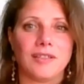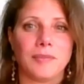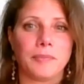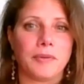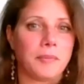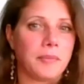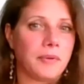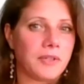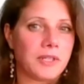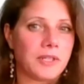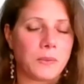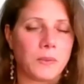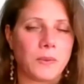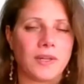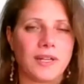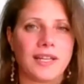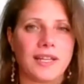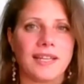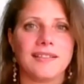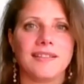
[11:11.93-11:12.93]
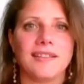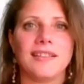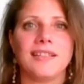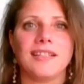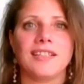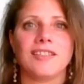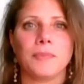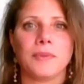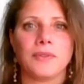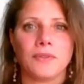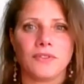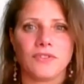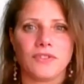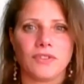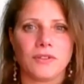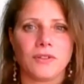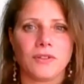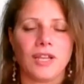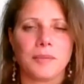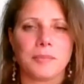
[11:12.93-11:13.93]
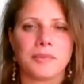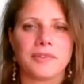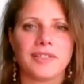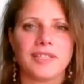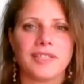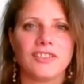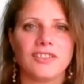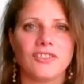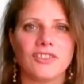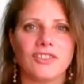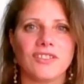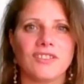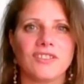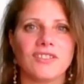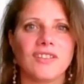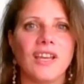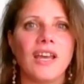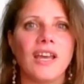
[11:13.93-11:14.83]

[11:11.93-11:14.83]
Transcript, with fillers: the pro bono work I did, but also the collaborations,